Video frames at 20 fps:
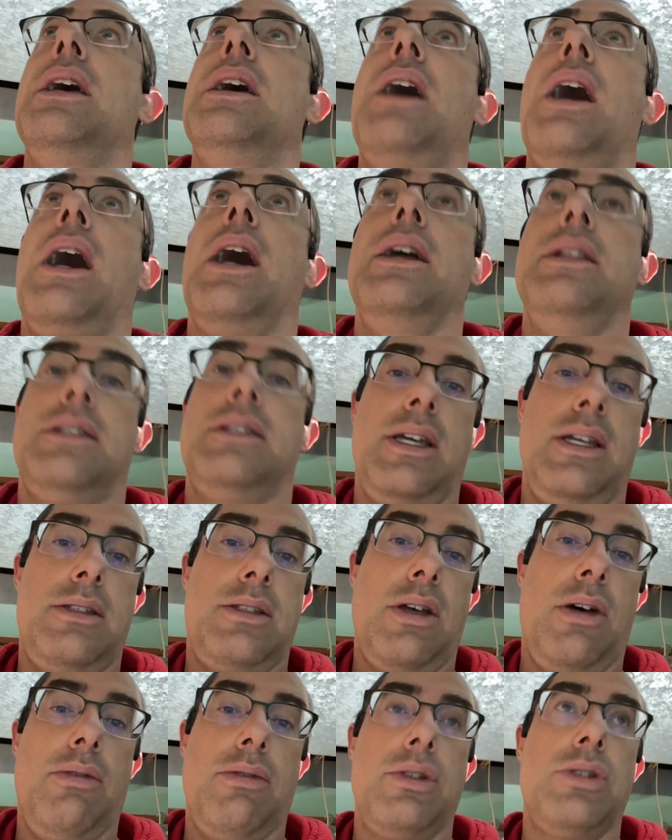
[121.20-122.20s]
hindsight's
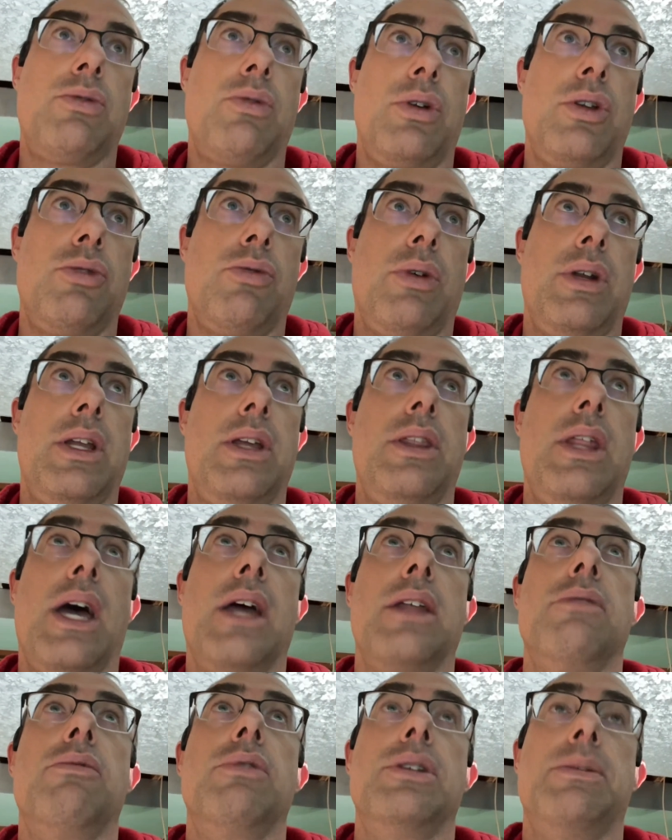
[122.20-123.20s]
always 20/20 in that
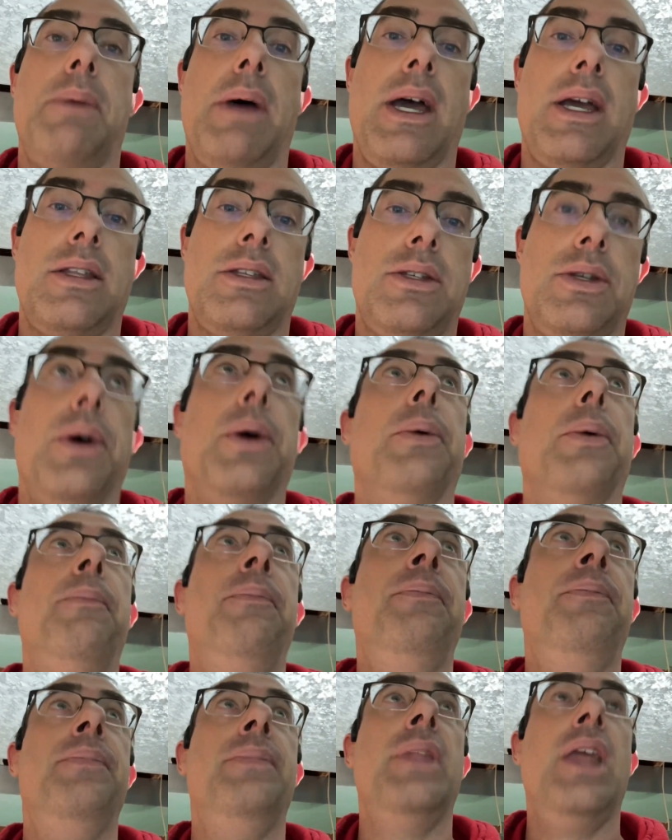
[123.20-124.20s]
respect. So,
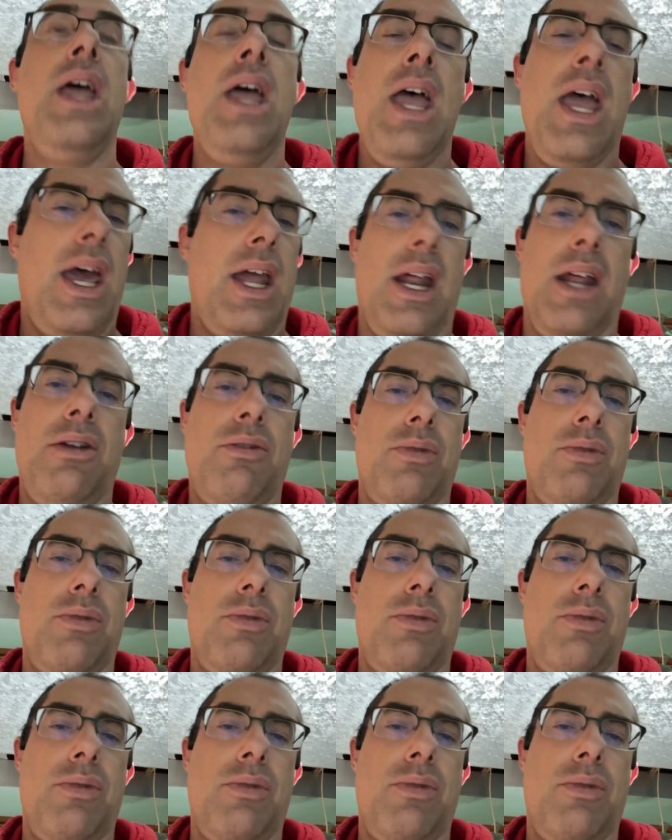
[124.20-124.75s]
and I didn't